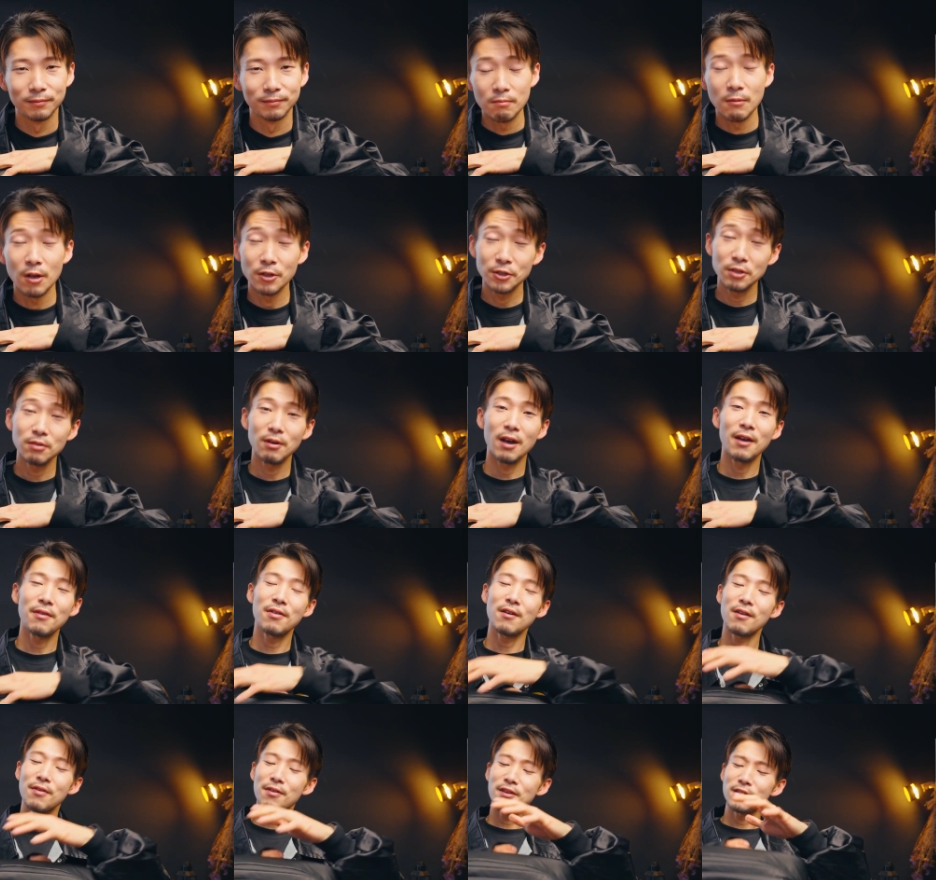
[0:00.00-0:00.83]
Also, I
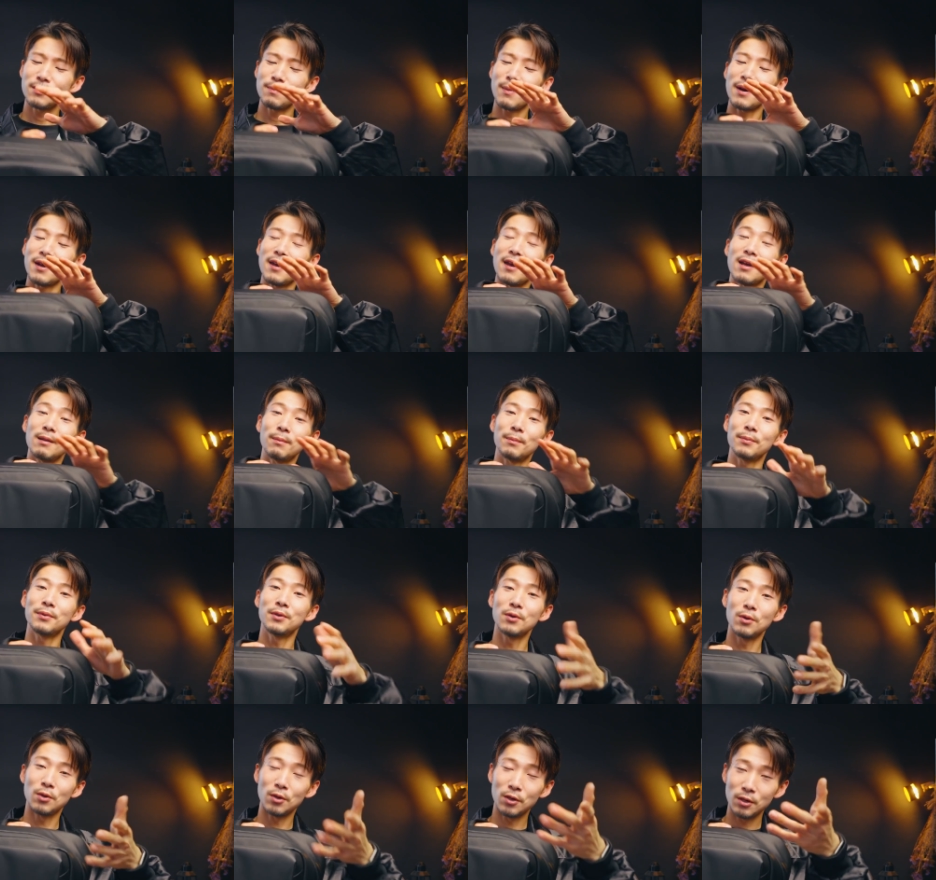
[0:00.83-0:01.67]
thought this might help
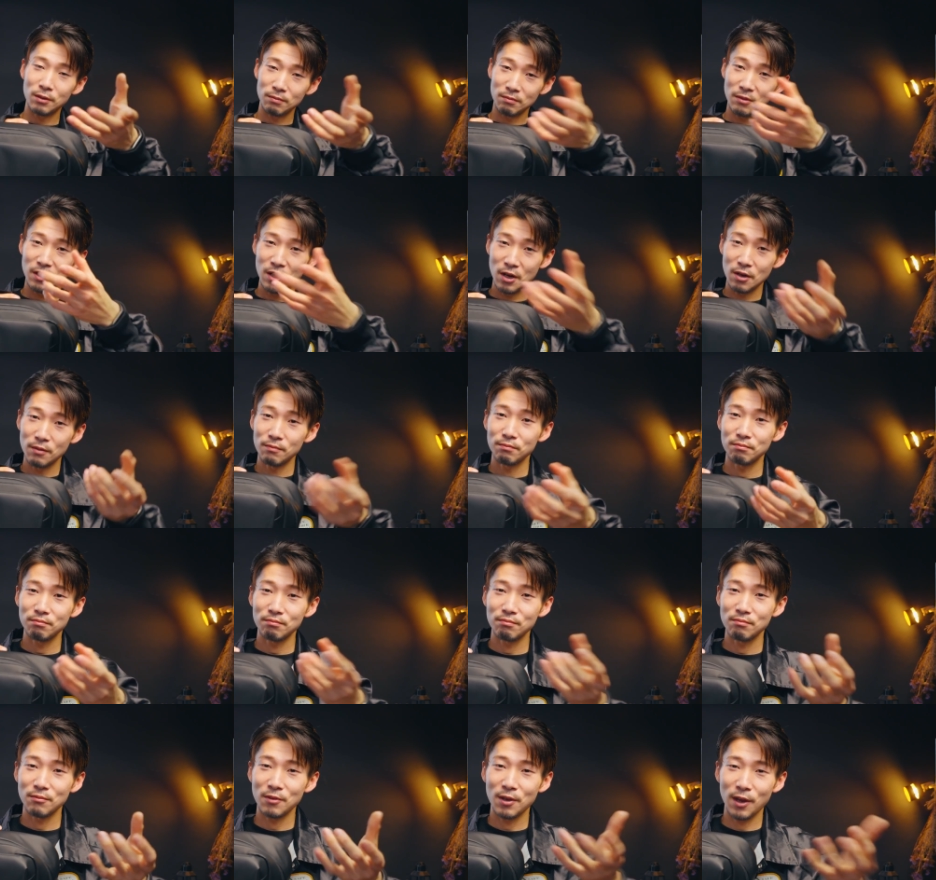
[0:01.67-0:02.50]
your,
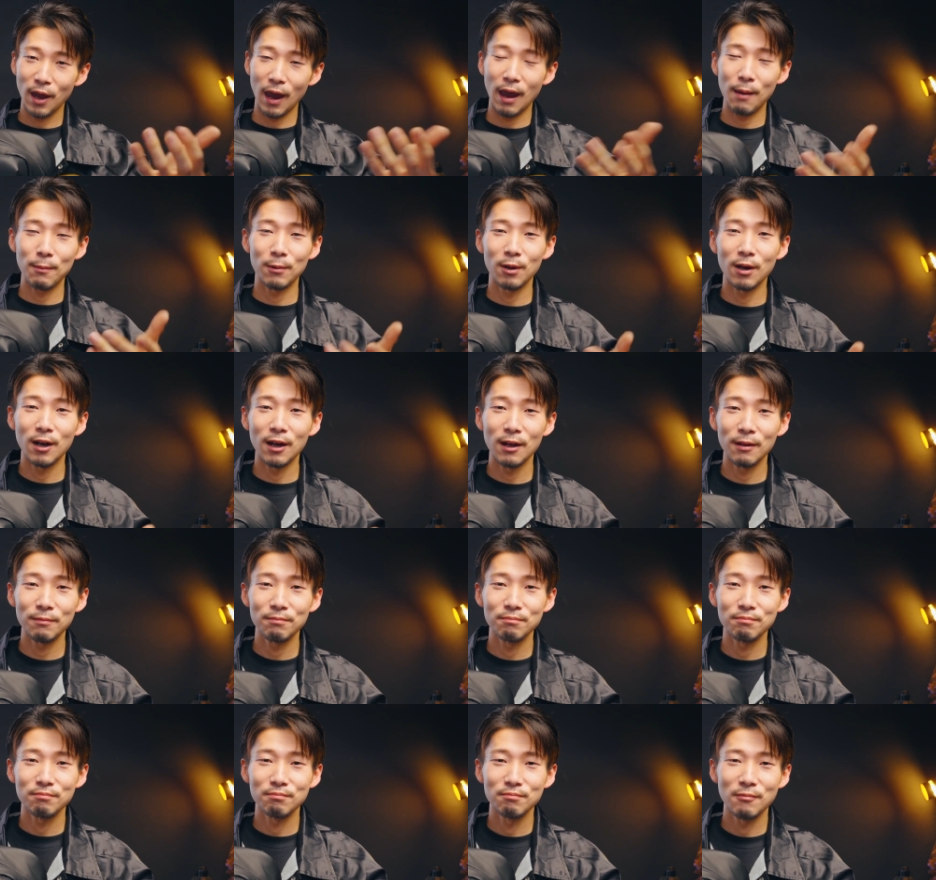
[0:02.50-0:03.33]

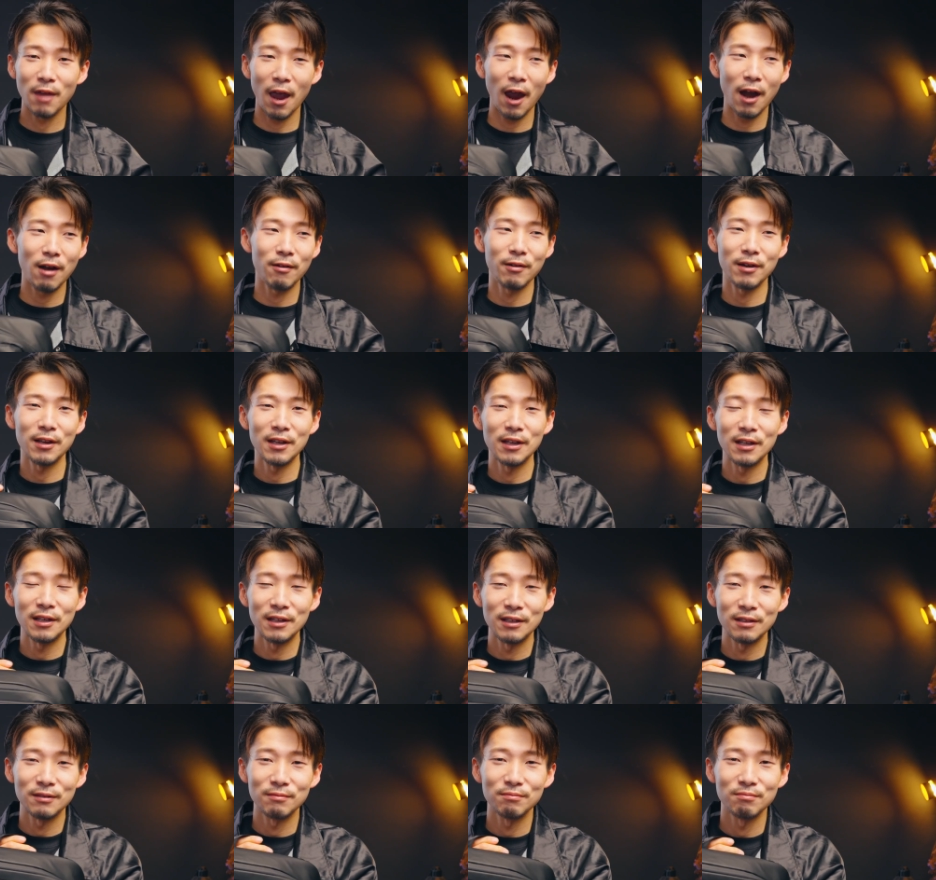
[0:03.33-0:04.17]
camera
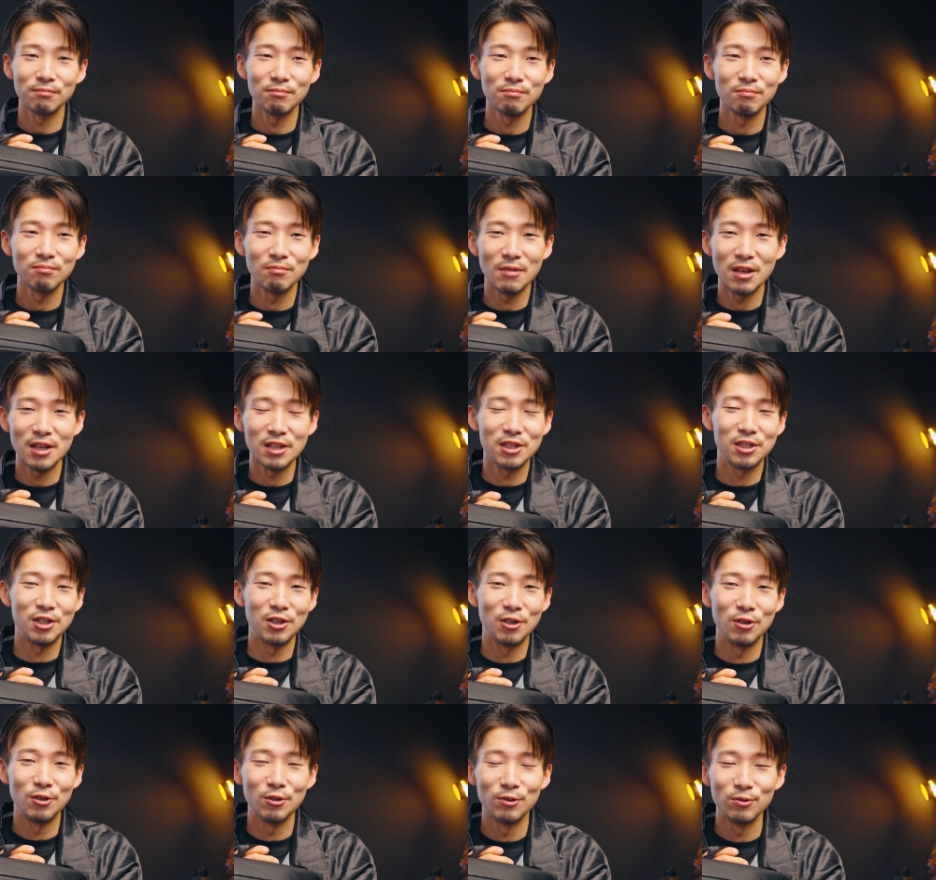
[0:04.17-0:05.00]
carrying
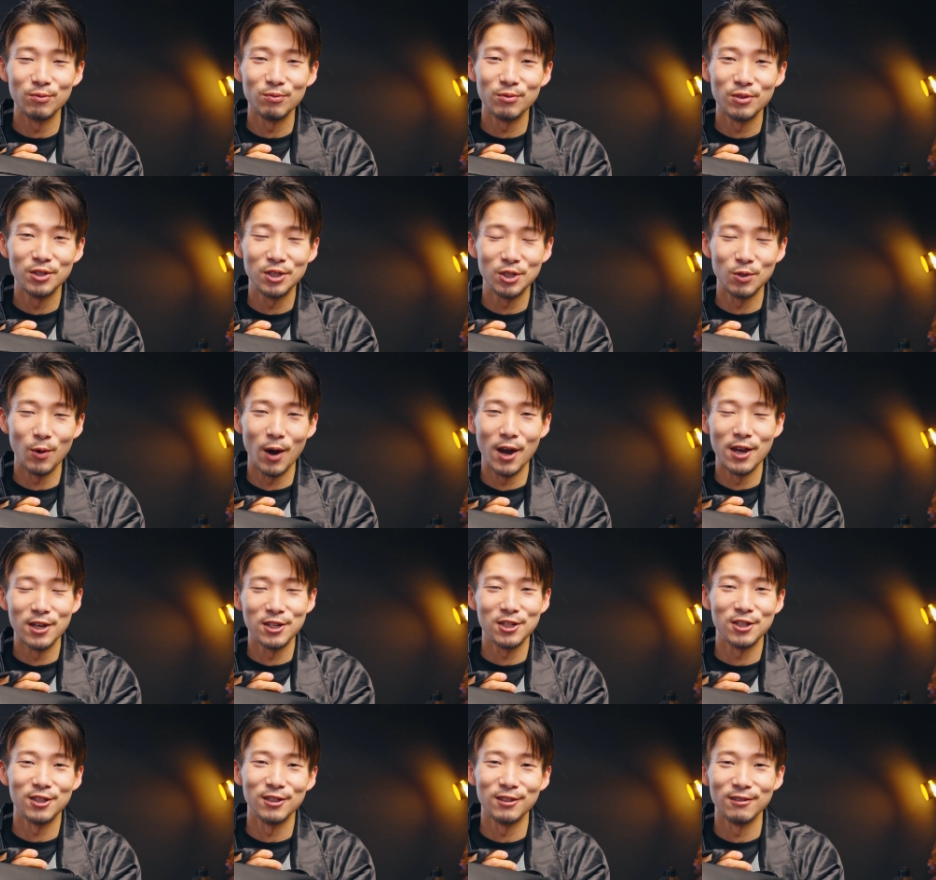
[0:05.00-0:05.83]
issue
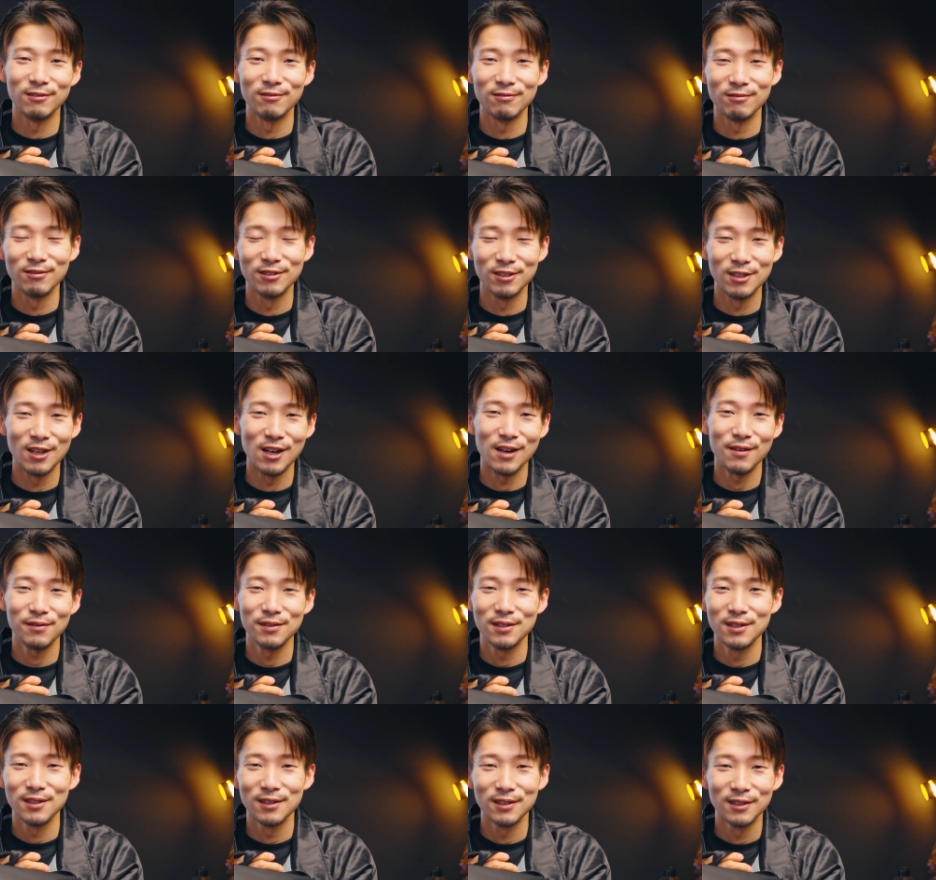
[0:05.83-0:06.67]
situation
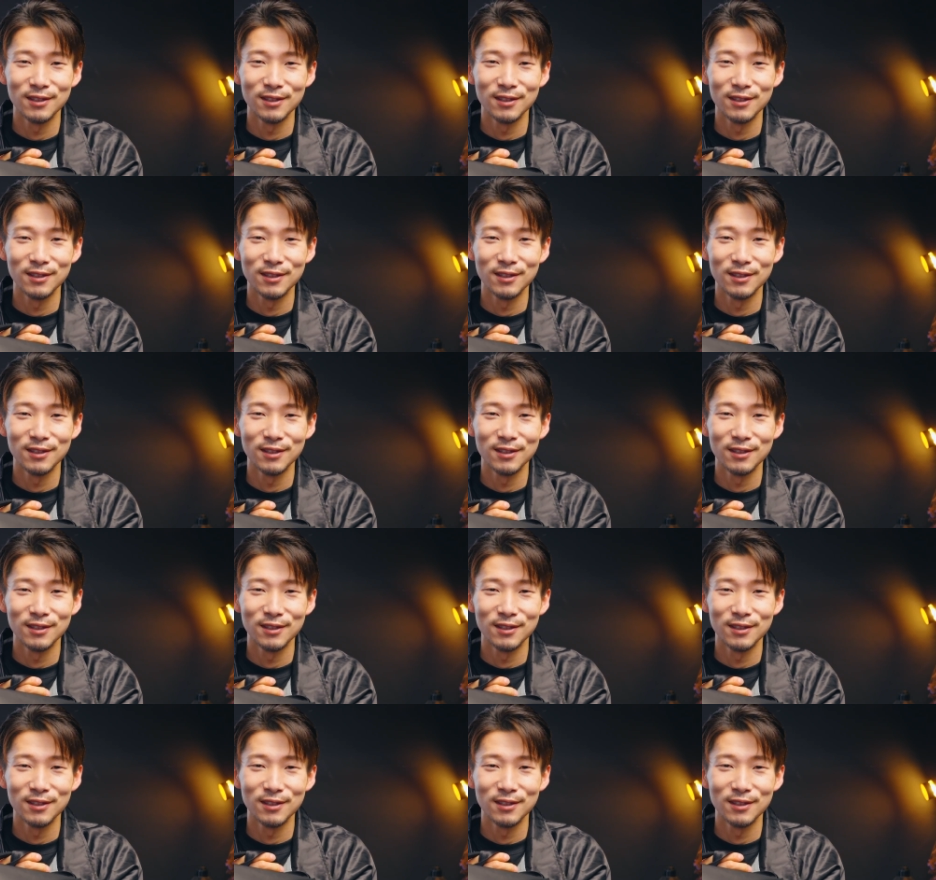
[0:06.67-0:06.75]
stuffs.